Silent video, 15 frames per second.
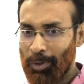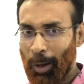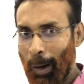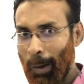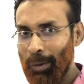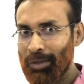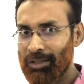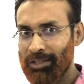
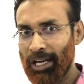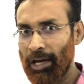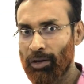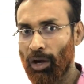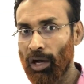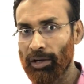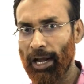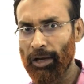No, they are
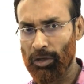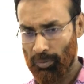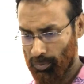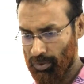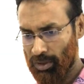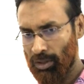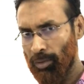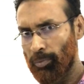not
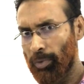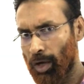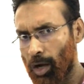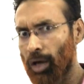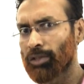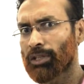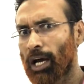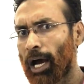atoms,
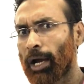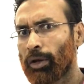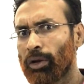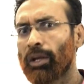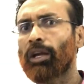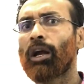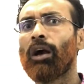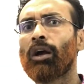because
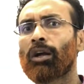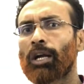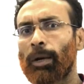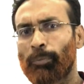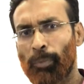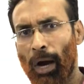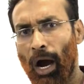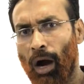ionic
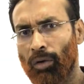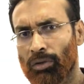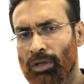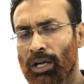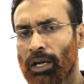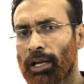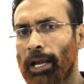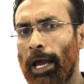
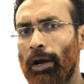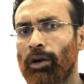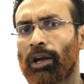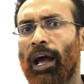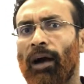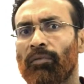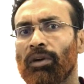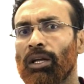compound cannot
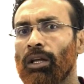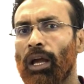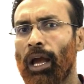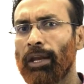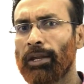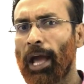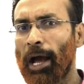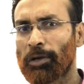have
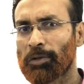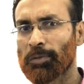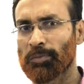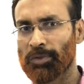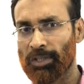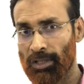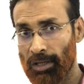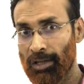any
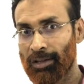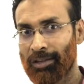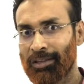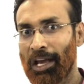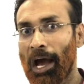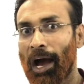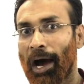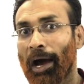atoms. They
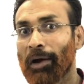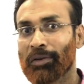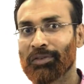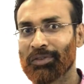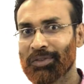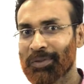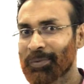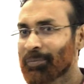are ions.